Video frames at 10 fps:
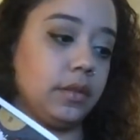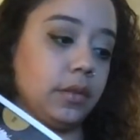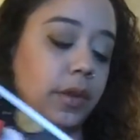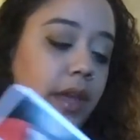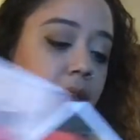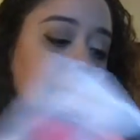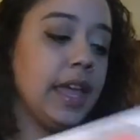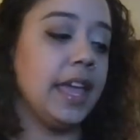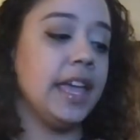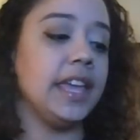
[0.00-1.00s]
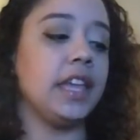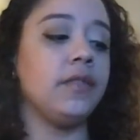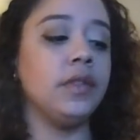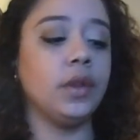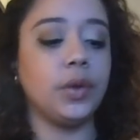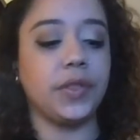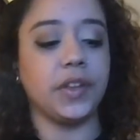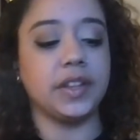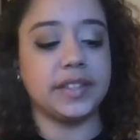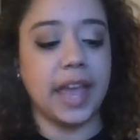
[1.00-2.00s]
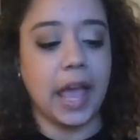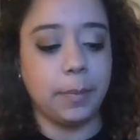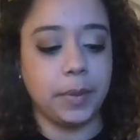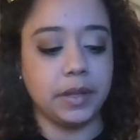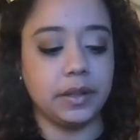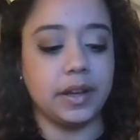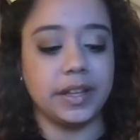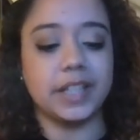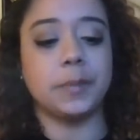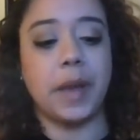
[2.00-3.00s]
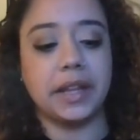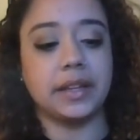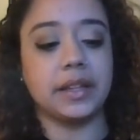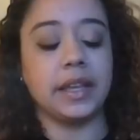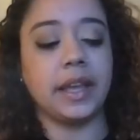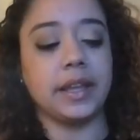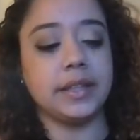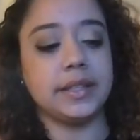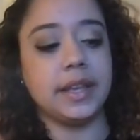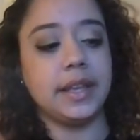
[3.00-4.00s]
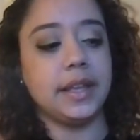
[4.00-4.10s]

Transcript: Okay? Even though things happened unexpectedly, guys,